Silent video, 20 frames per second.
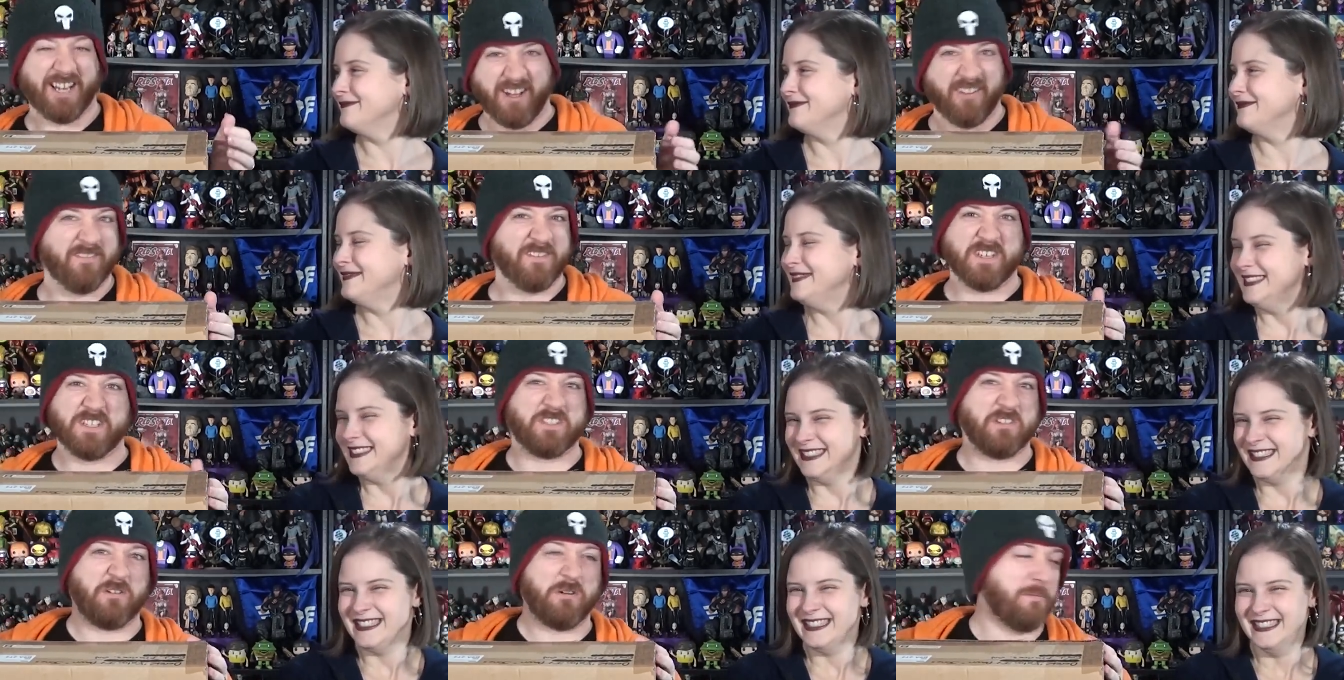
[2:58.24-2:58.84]
Speaker 1: love to
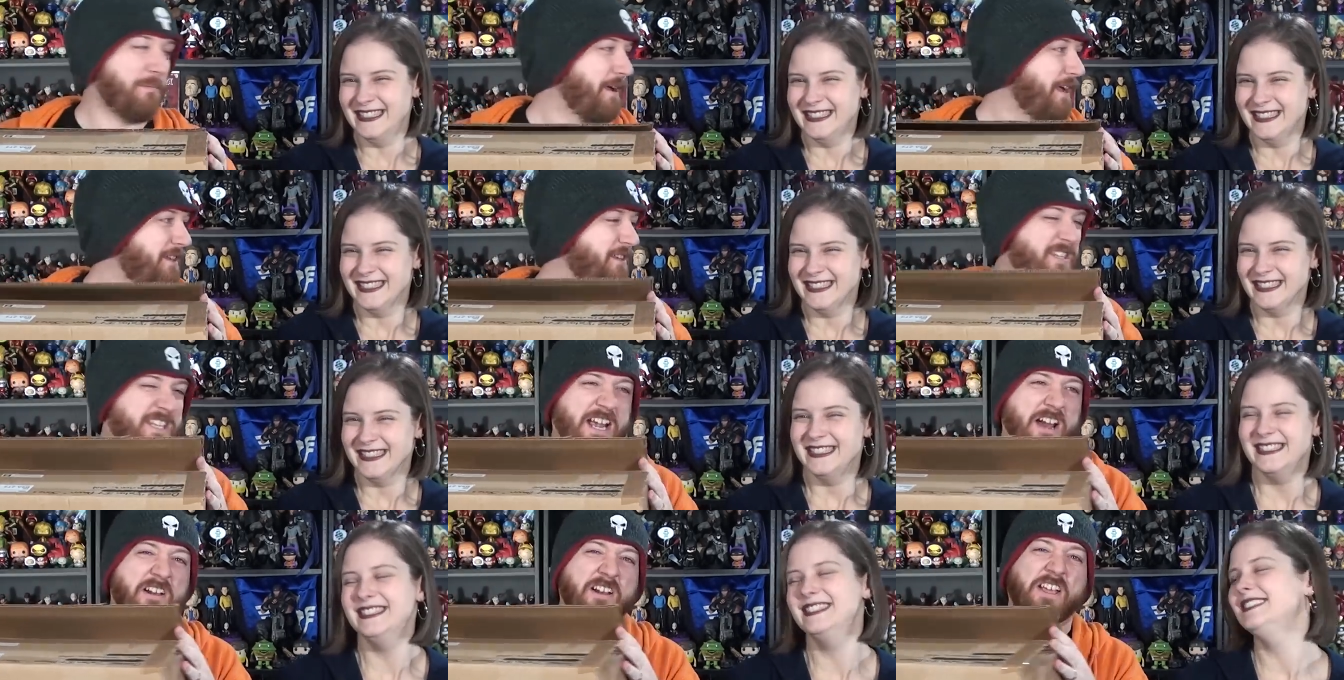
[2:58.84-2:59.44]
torment.
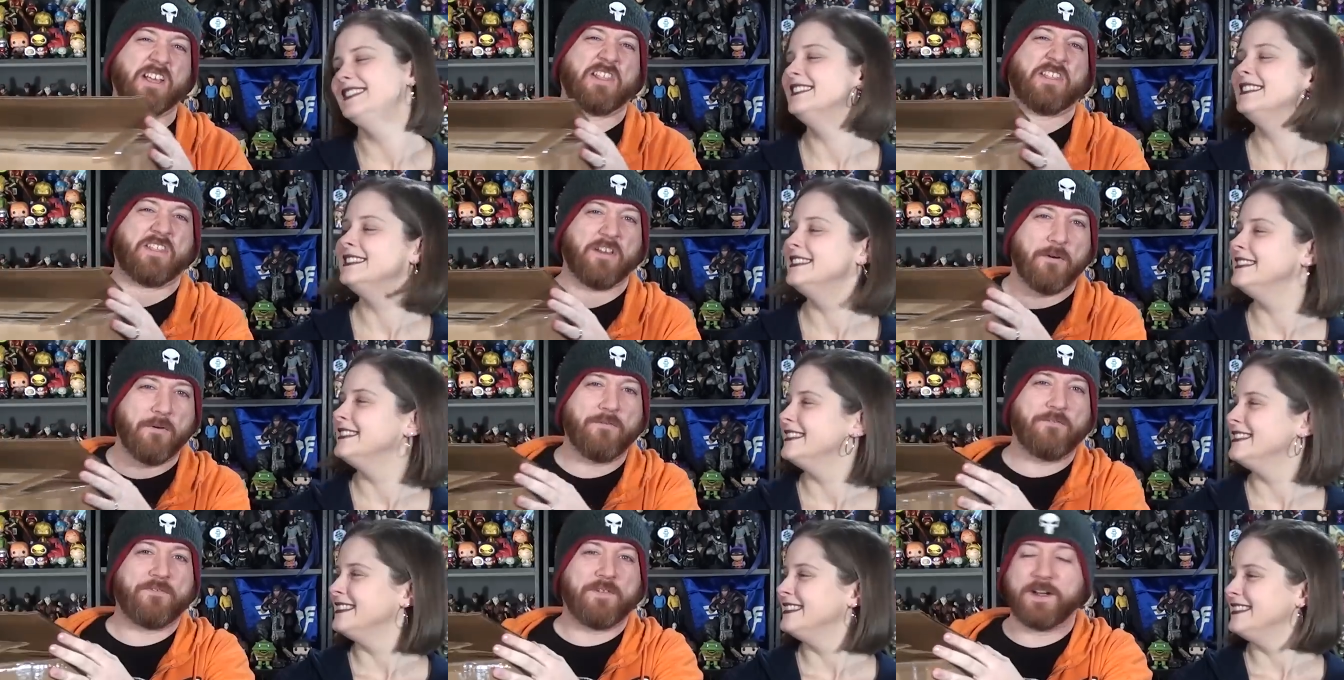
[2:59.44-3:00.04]
Derek is
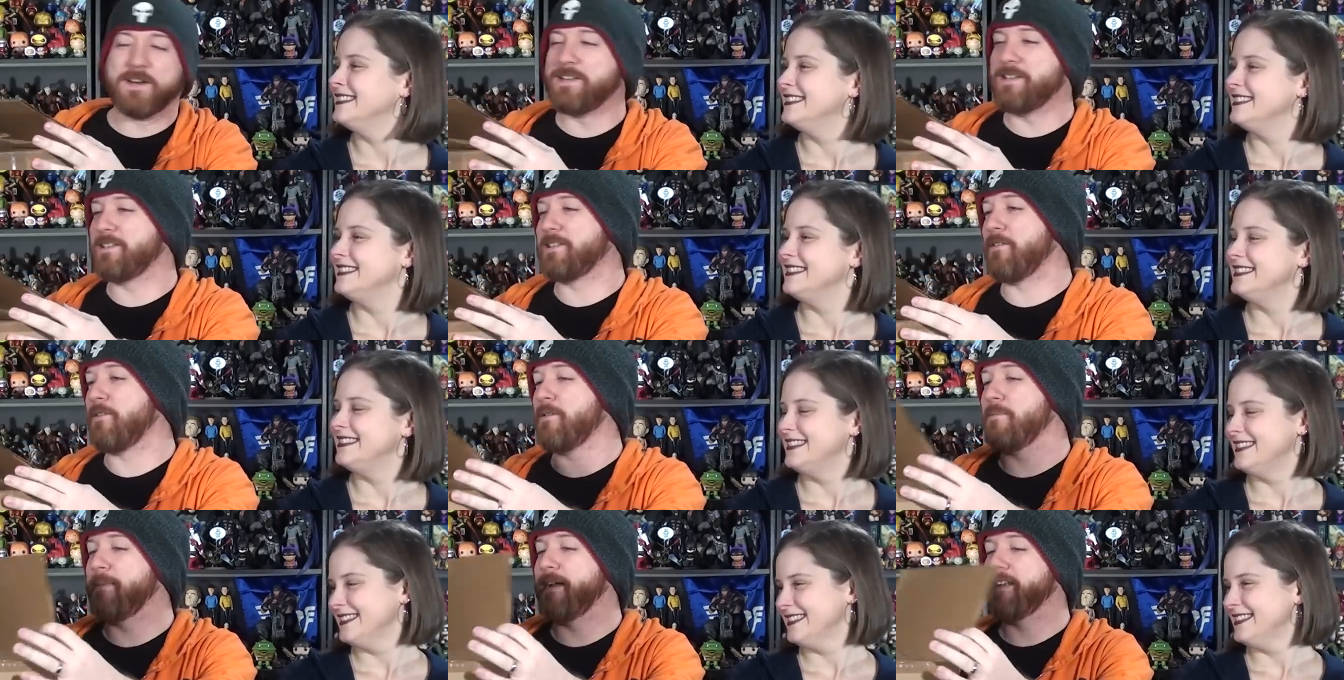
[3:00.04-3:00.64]
so fun to
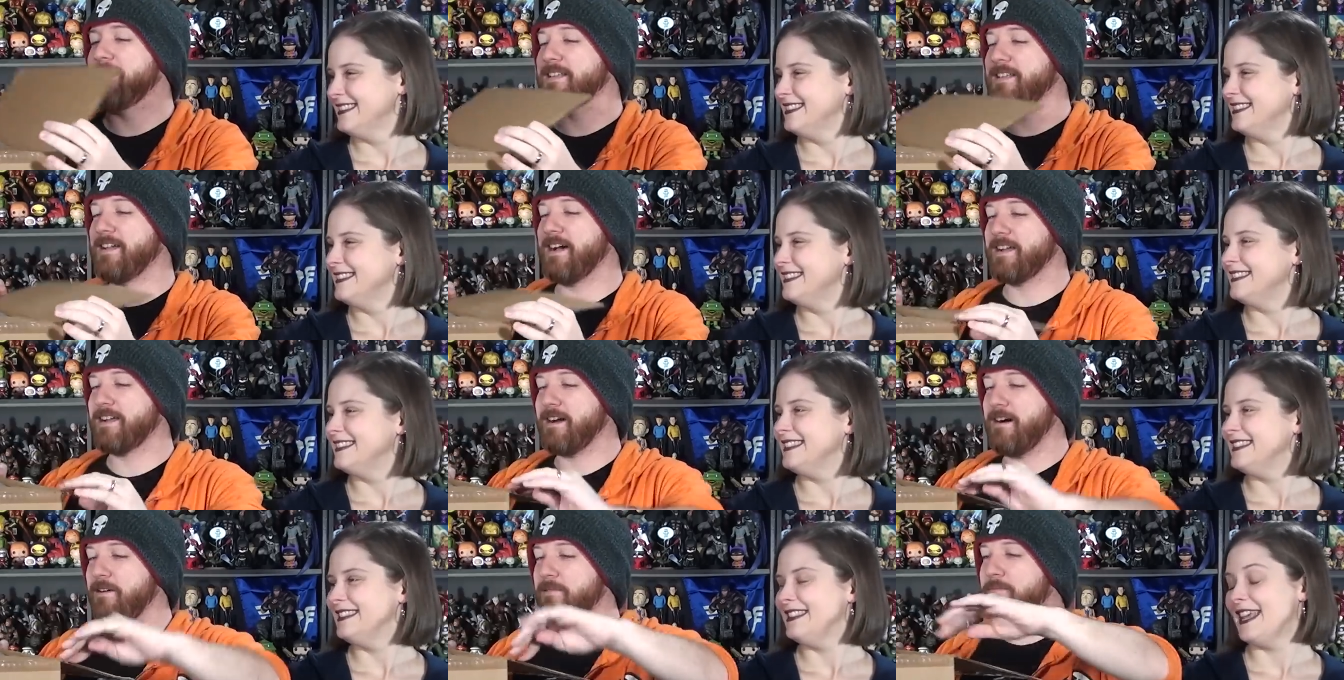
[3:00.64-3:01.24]
torment. I
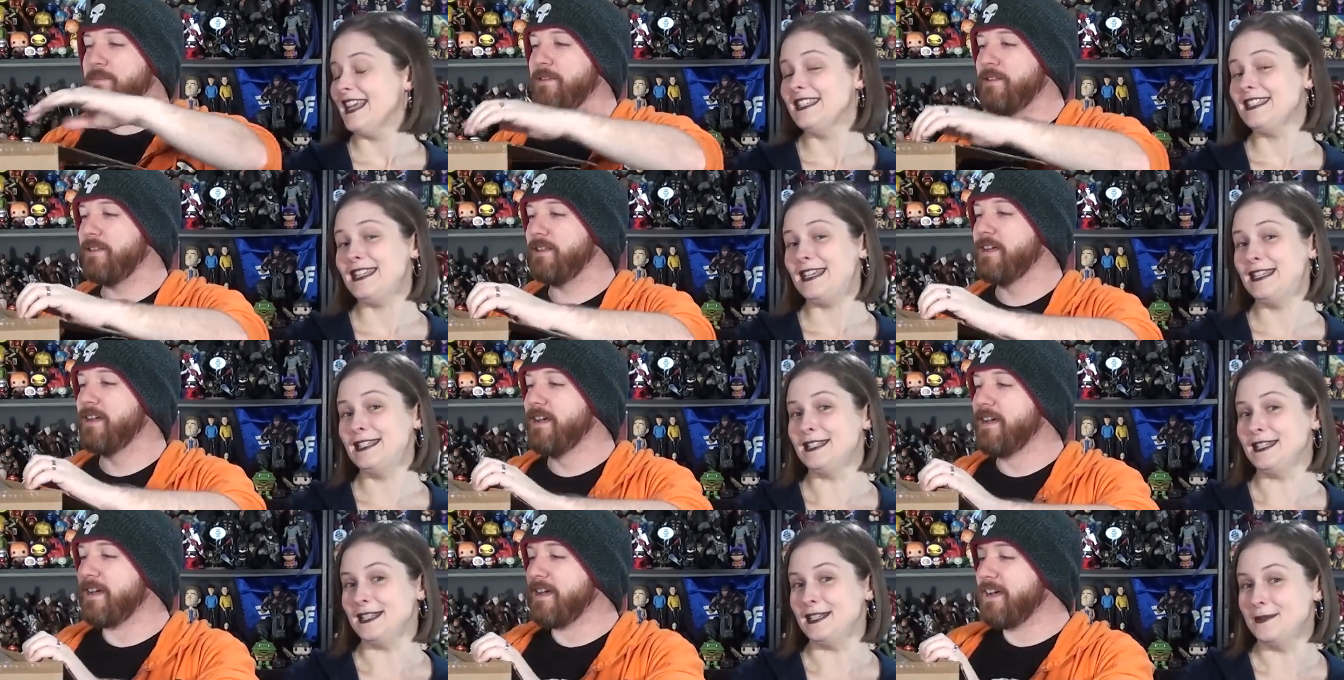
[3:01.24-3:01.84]
call him. He's the,
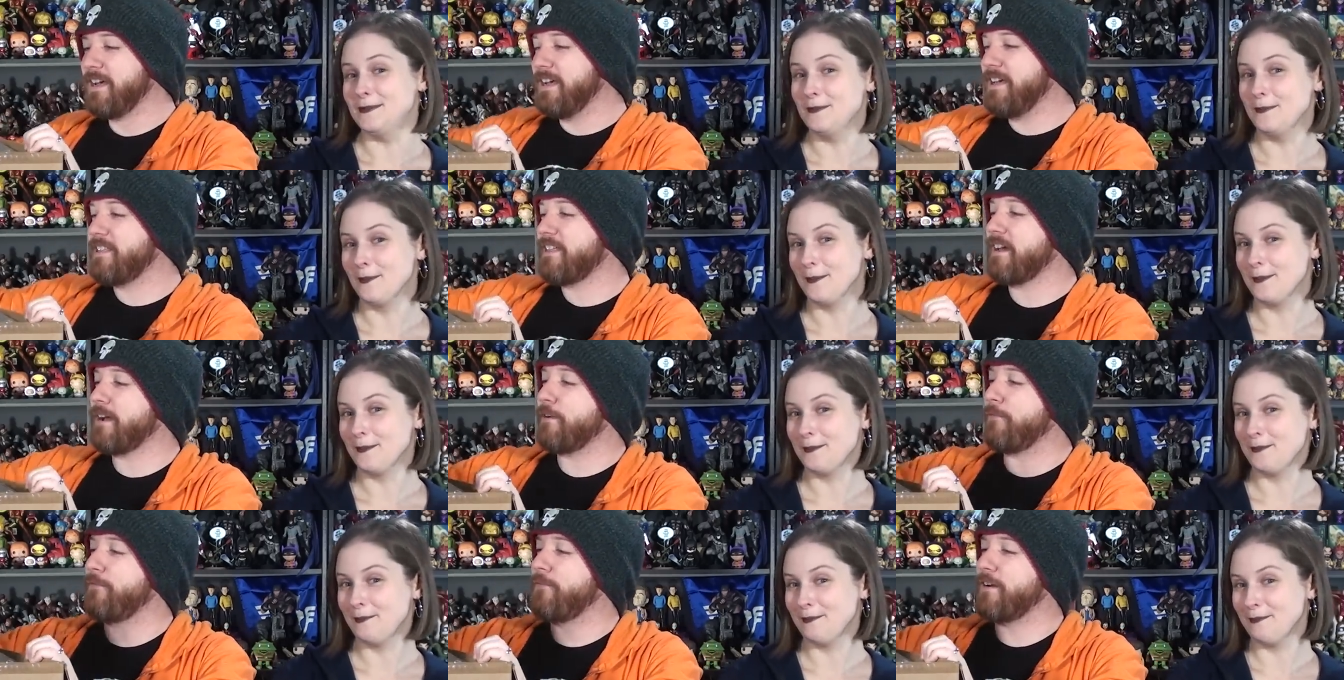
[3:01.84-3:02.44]
easy. He's
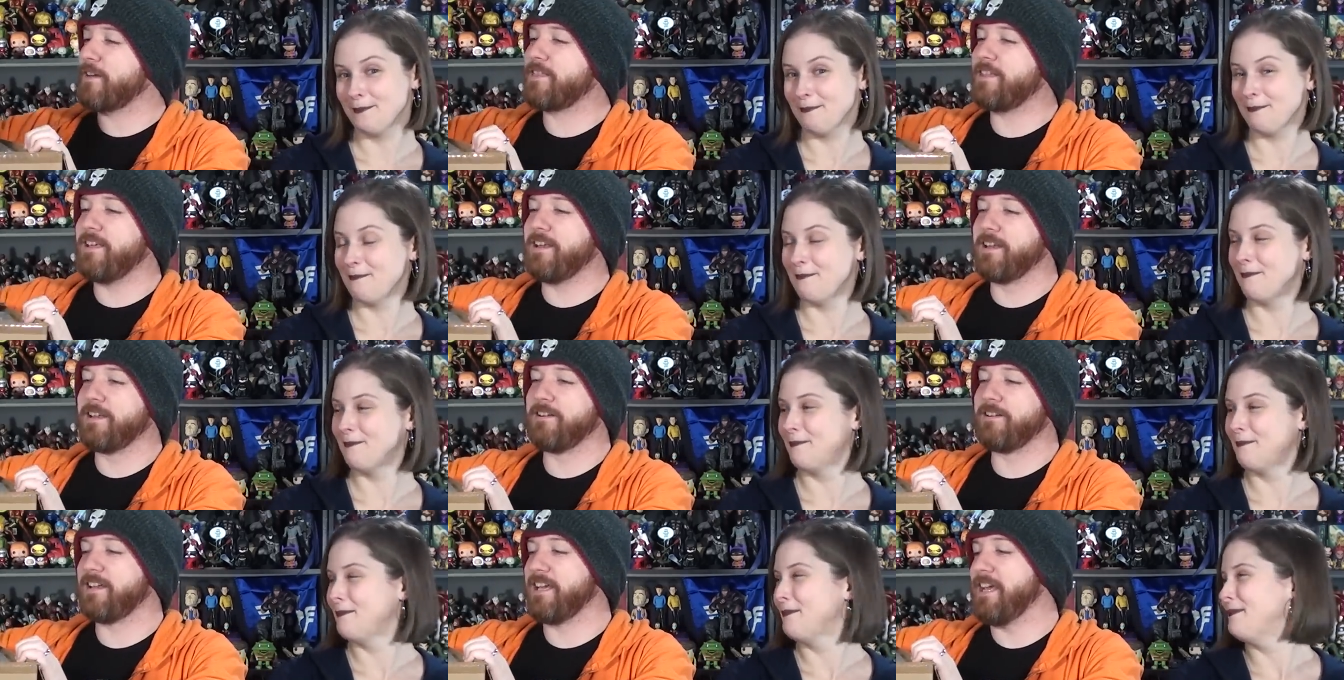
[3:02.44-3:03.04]
like a fussy
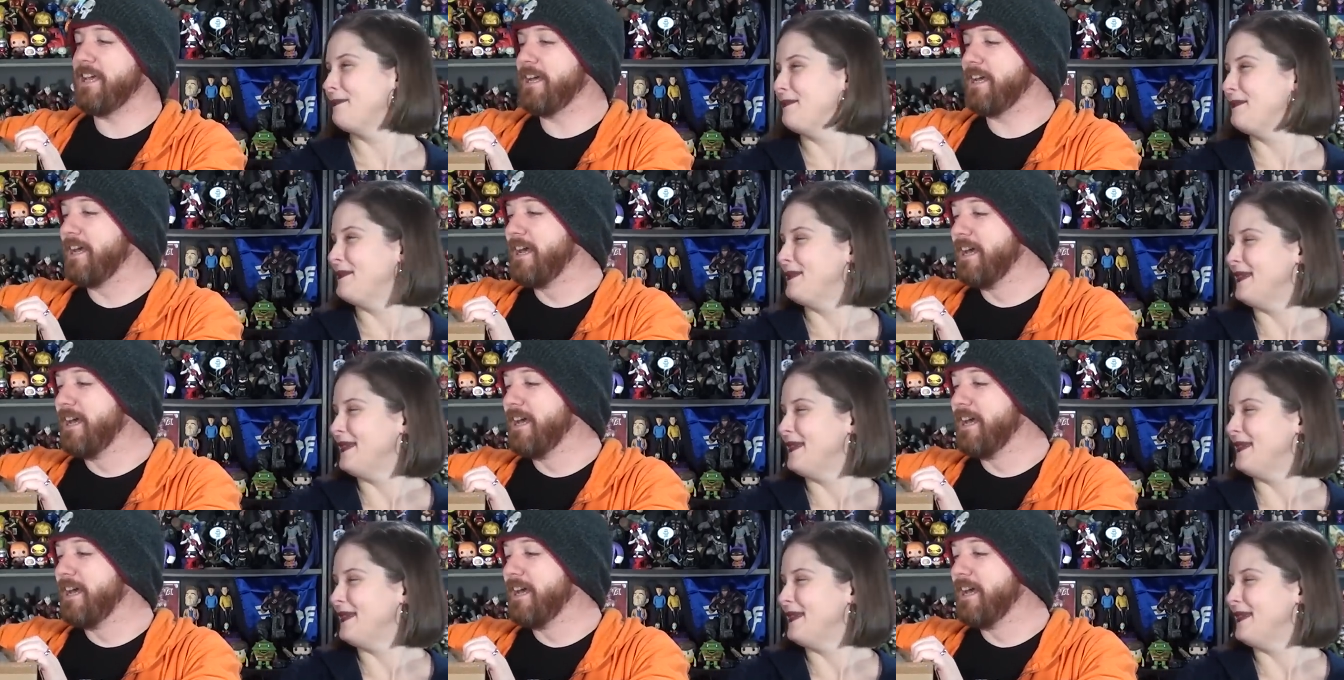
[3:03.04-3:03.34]
little geek.